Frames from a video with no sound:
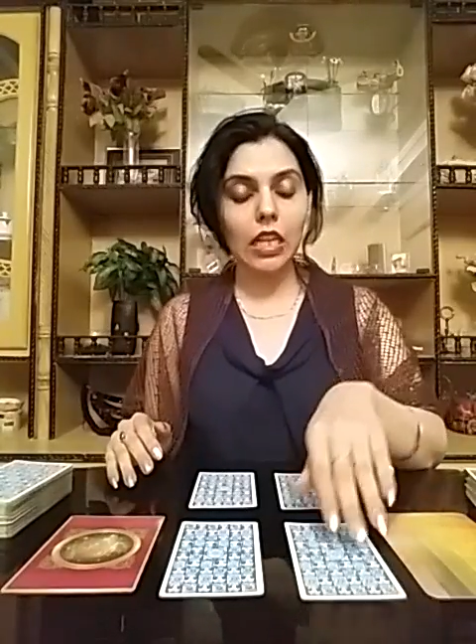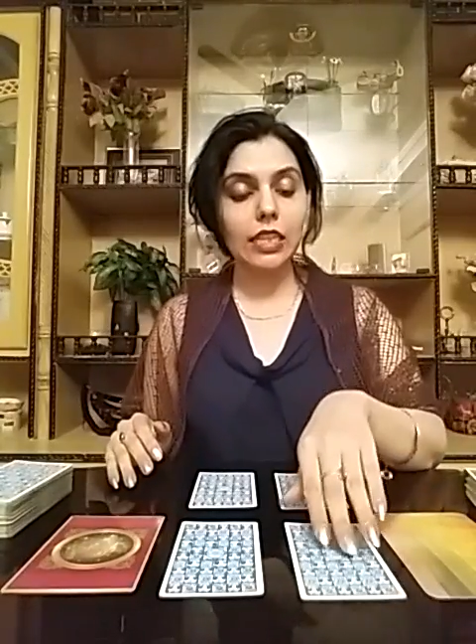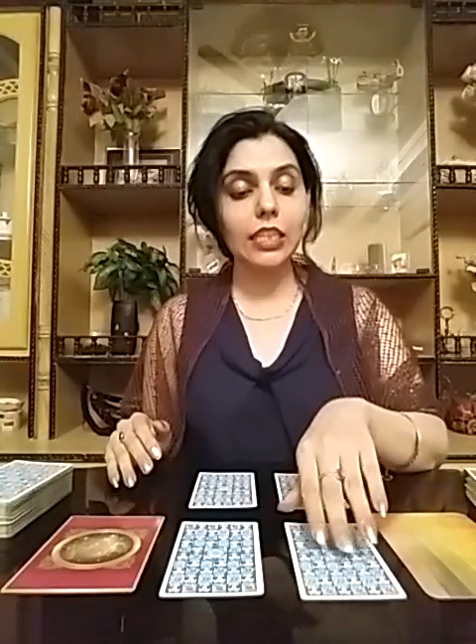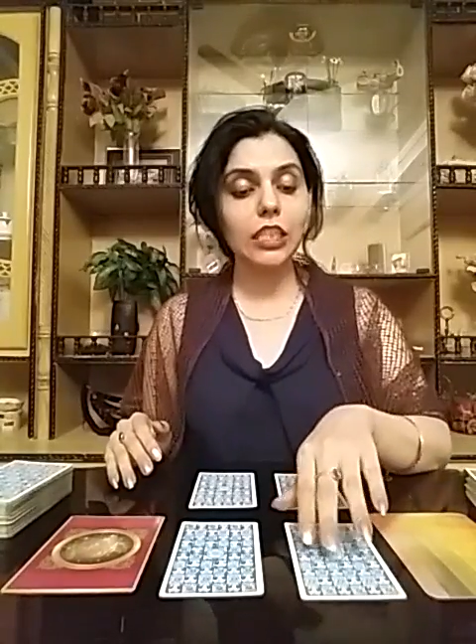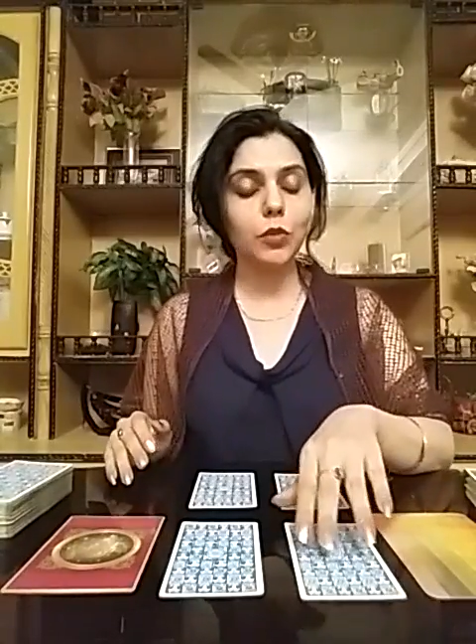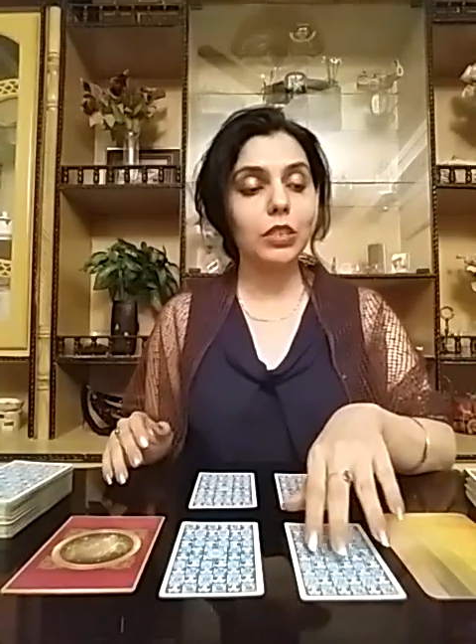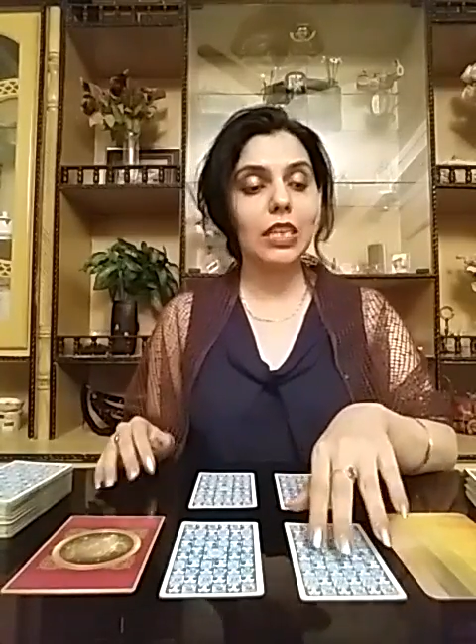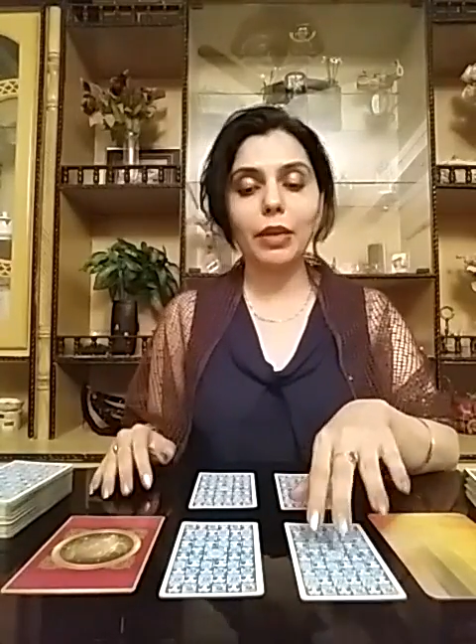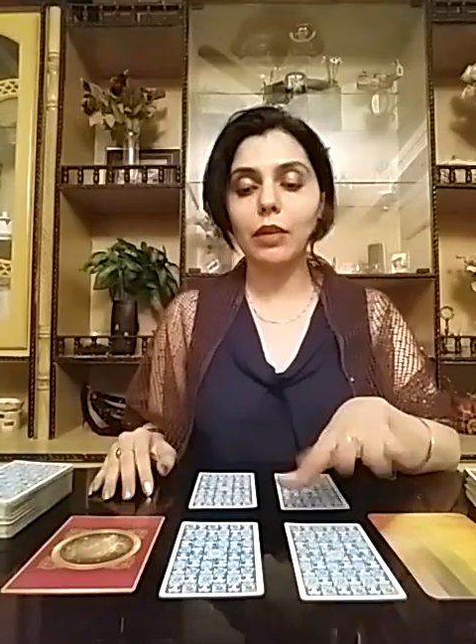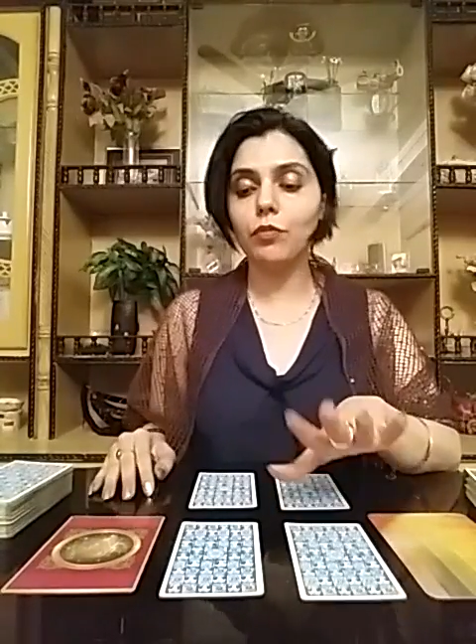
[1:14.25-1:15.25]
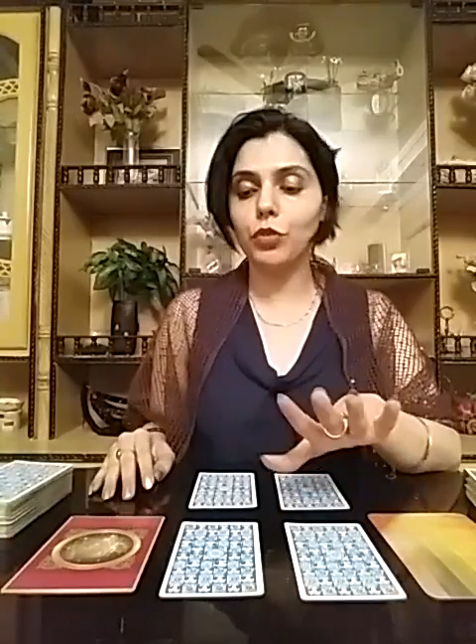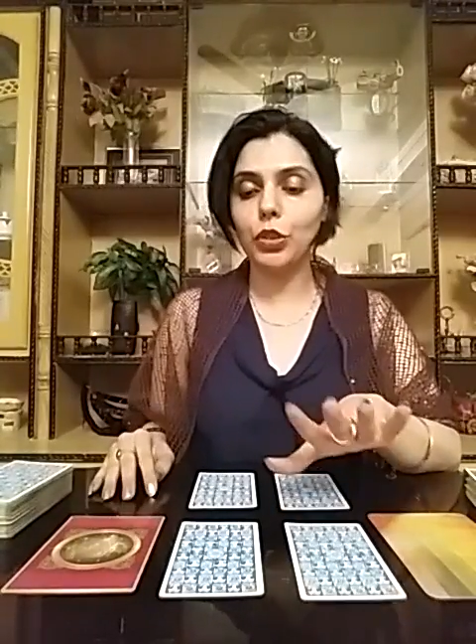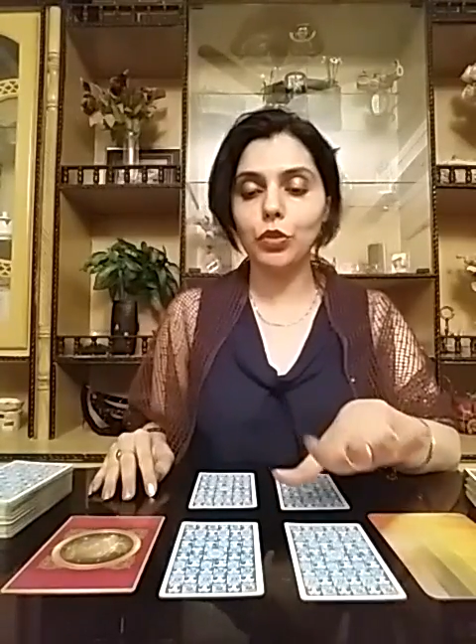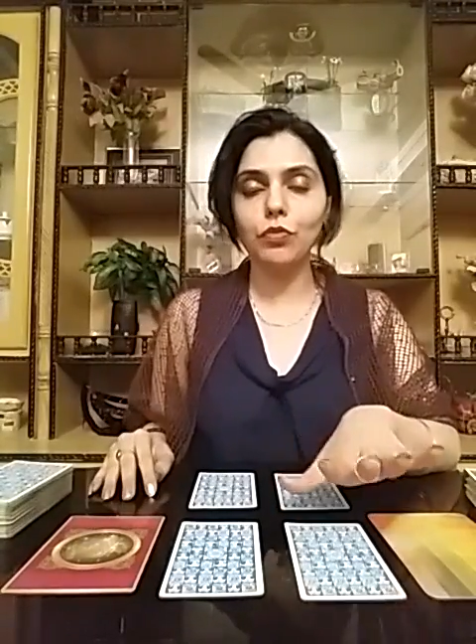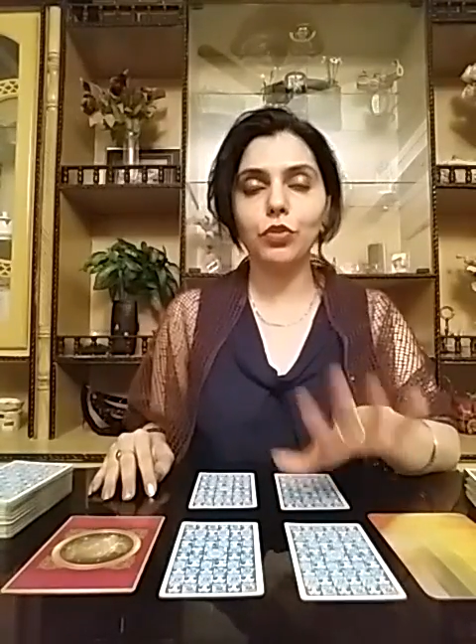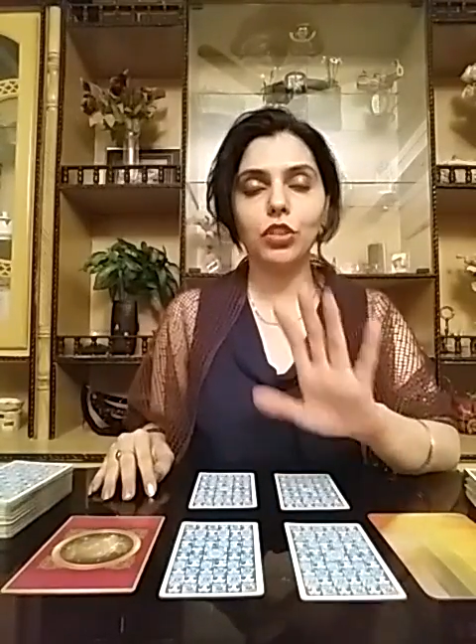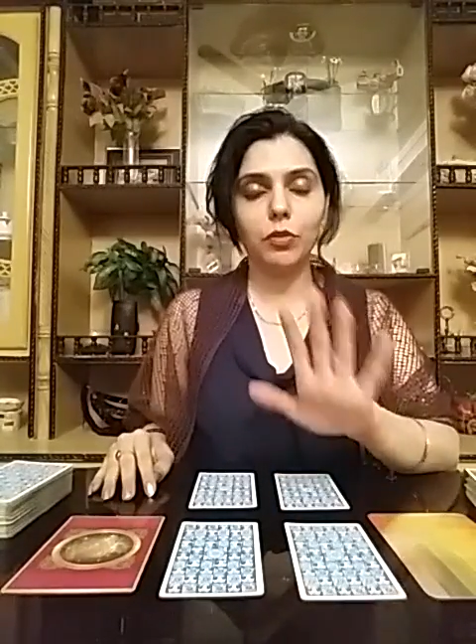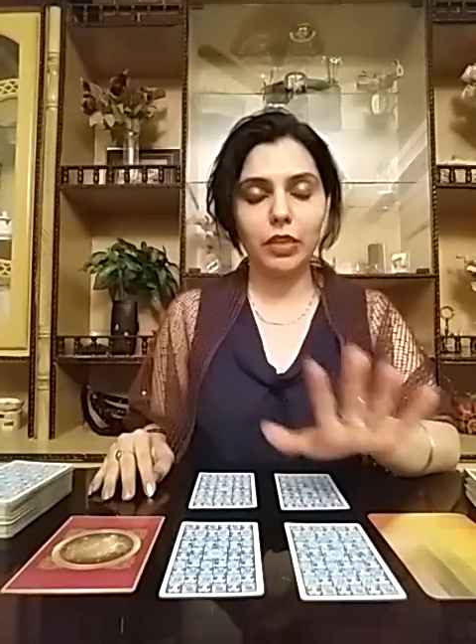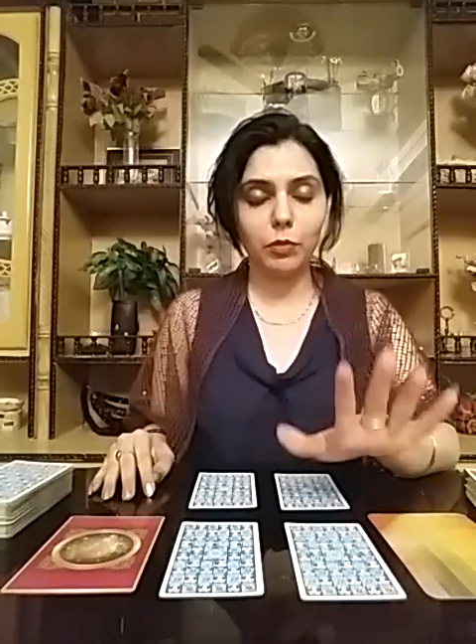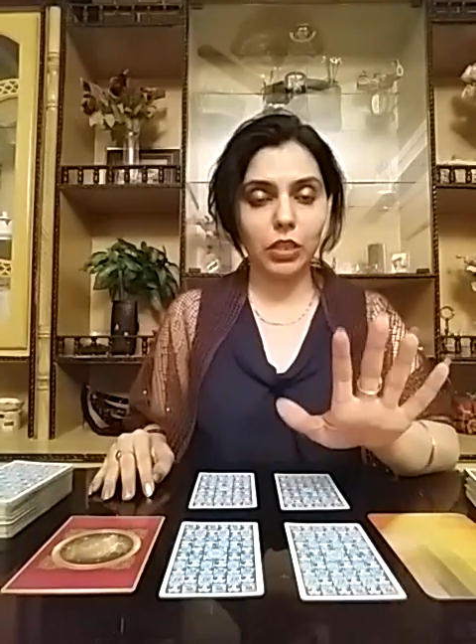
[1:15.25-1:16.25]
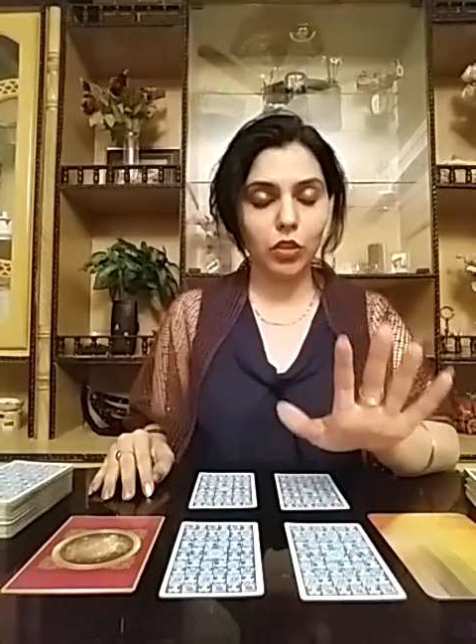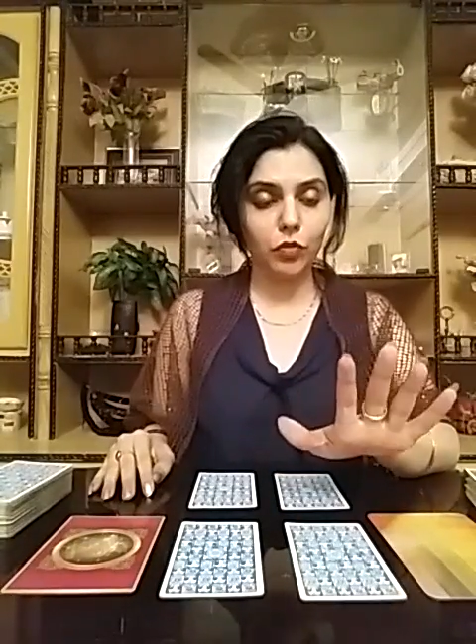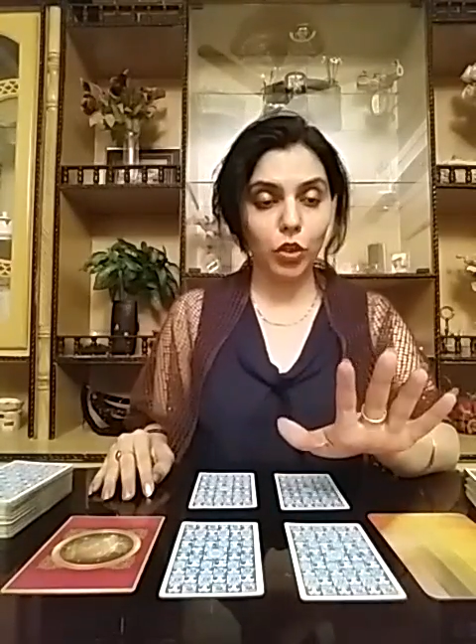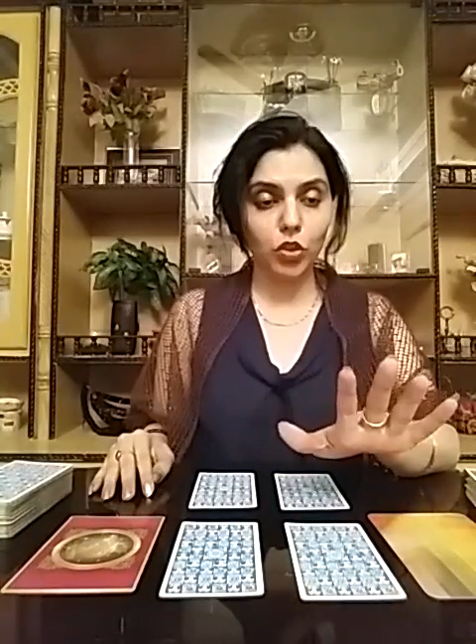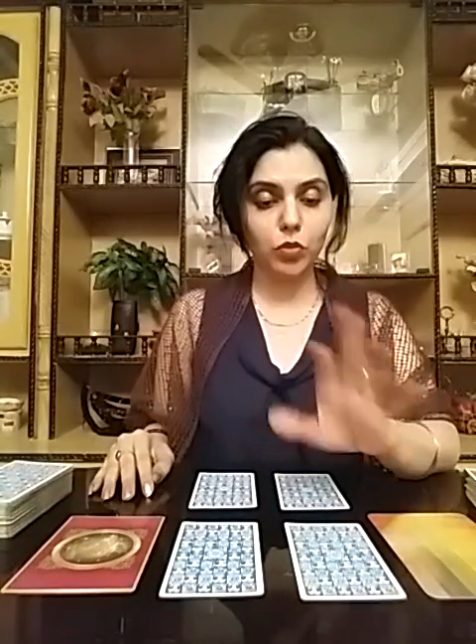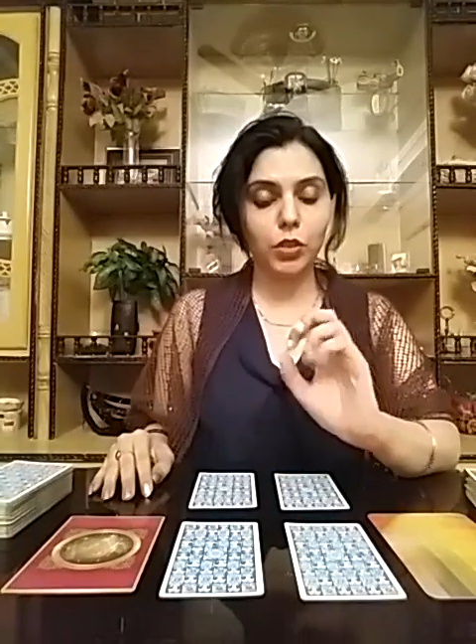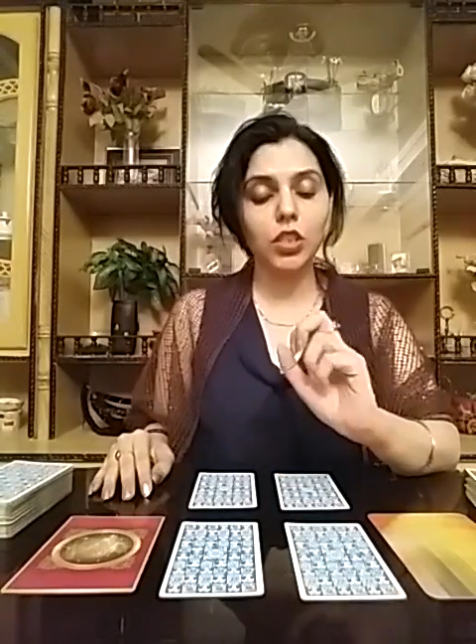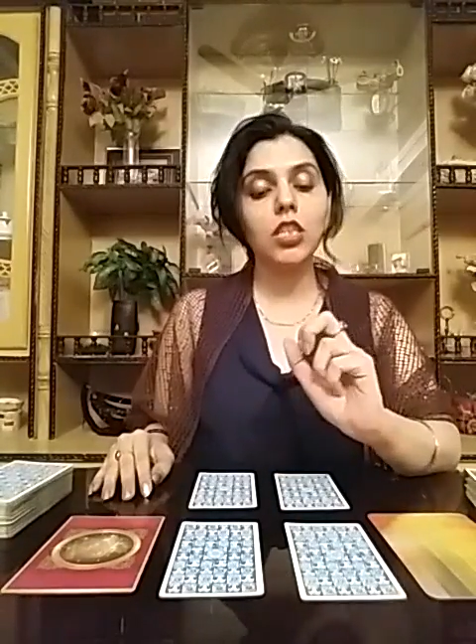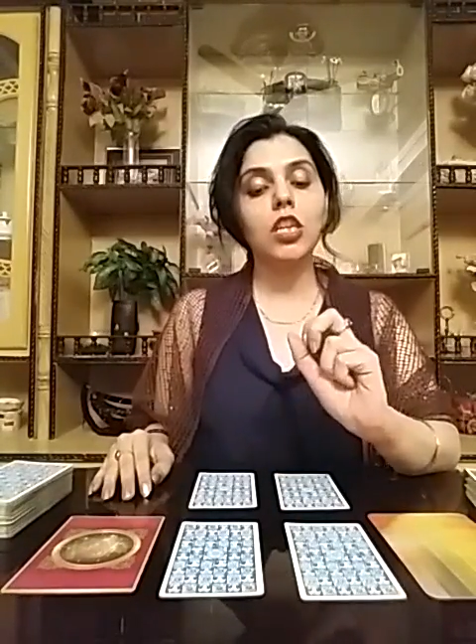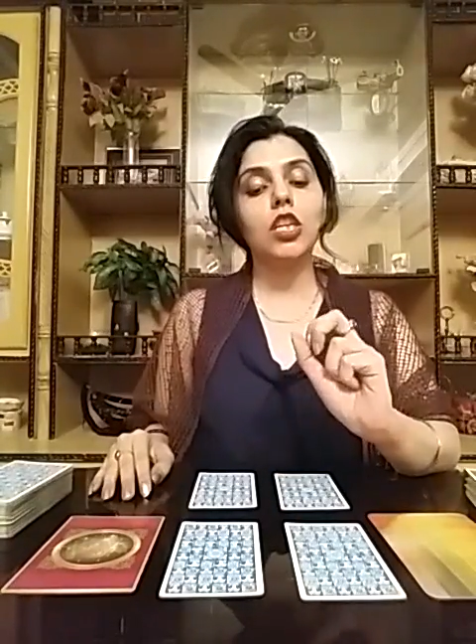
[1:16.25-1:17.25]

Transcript: Let's see what's coming up for you for the remaining month of October